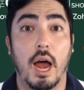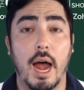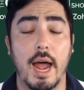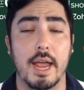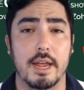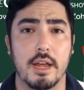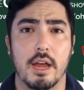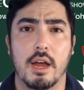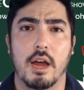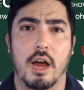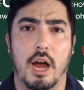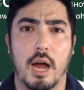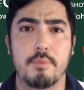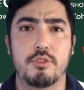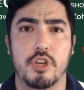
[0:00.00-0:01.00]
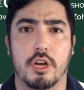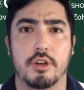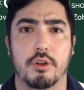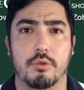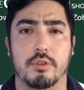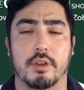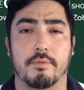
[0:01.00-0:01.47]
Hi, I'm
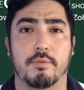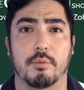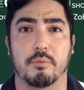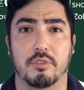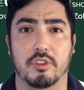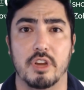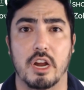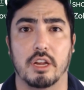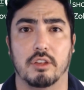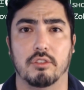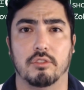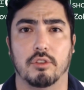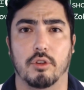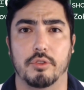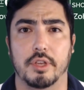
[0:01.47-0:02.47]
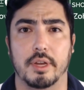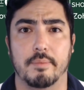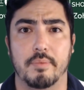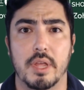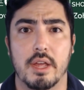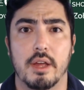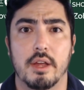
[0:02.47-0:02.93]
John Ota from Zenatta Consulting.
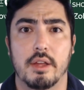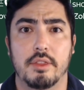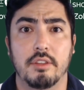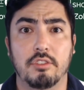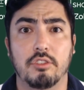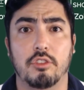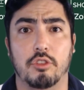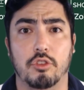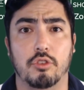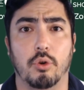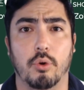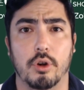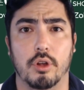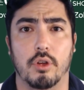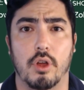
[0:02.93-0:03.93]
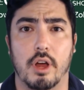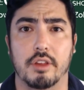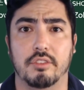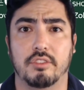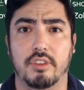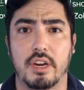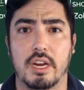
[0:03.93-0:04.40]
This is a tutorial
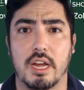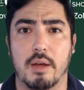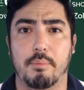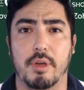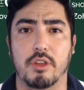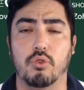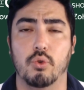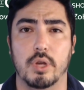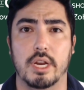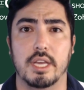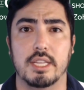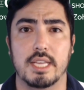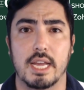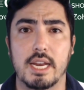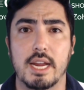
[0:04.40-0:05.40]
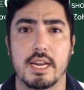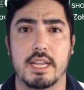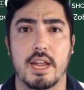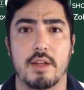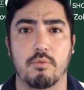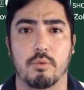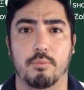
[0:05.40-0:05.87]
on setting up and creating ten
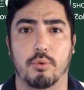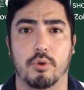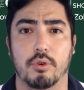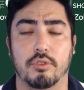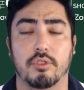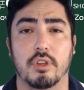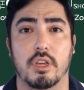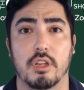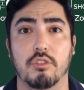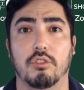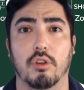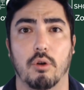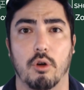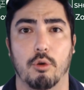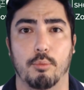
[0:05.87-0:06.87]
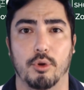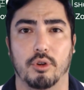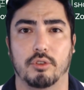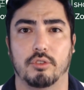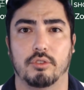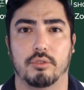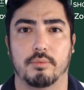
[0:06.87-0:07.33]
ninety-nine reports in Zoho
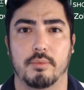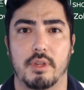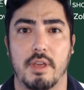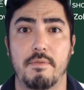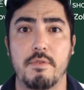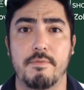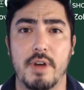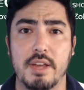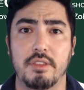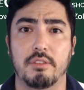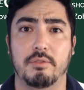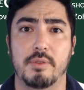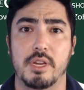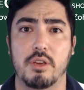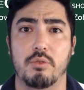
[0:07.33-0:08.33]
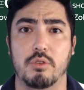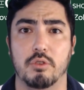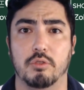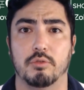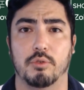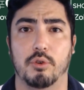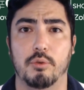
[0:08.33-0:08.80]
Books. If you find this video
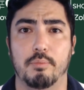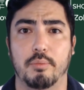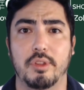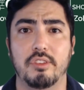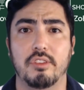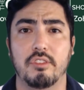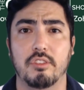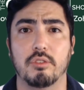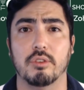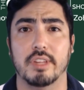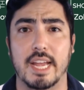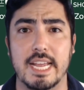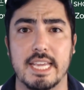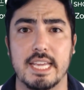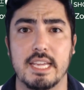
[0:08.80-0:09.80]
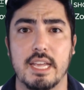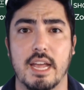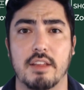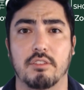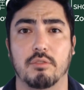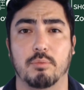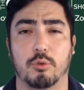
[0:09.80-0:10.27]
useful, please consider liking
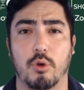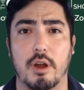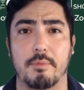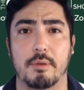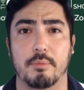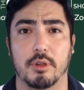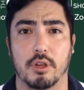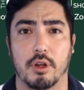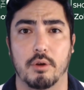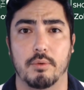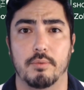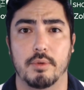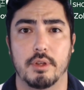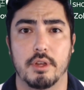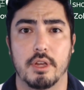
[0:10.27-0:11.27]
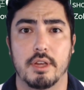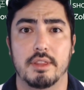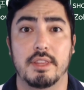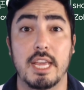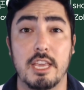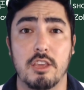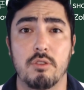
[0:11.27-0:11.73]
and subscribing below.
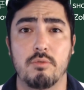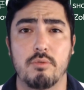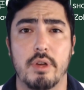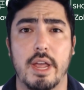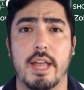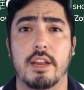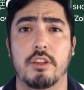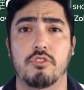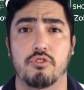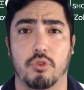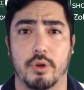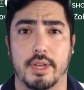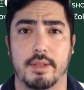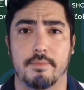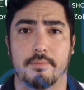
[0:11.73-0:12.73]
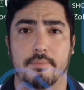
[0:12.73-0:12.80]
Thank you and enjoy.